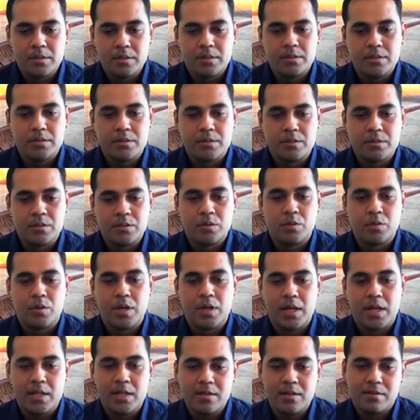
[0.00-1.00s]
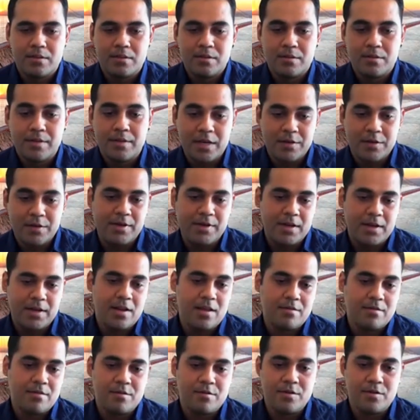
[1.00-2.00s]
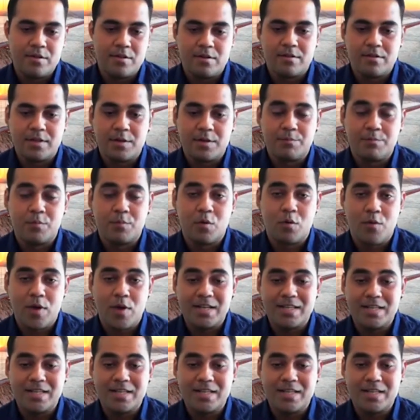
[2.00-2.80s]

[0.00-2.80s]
So hence, scientific analysis results can provide